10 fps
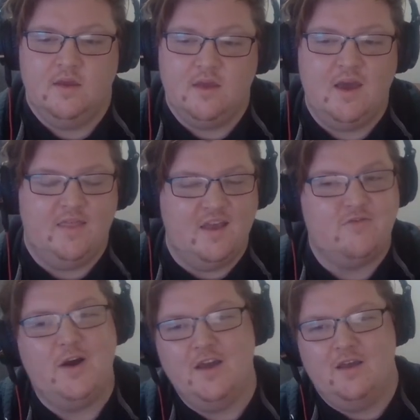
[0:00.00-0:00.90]
Yeah,
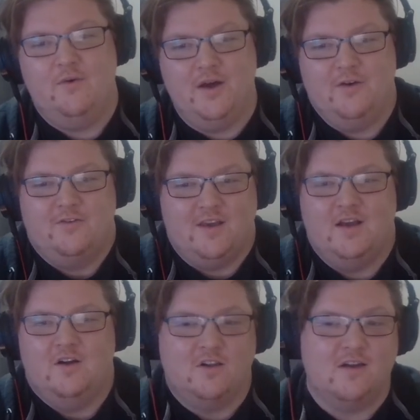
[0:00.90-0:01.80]
that's why I was saying
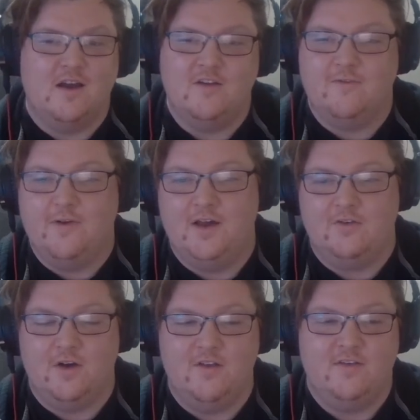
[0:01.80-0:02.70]
earlier. I just feel like
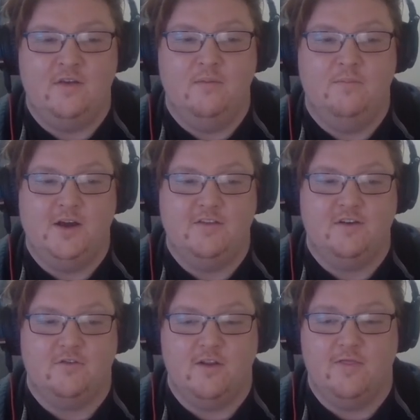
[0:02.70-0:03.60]
Blades
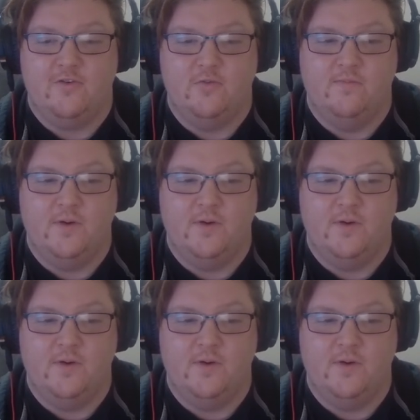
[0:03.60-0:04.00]
can run through both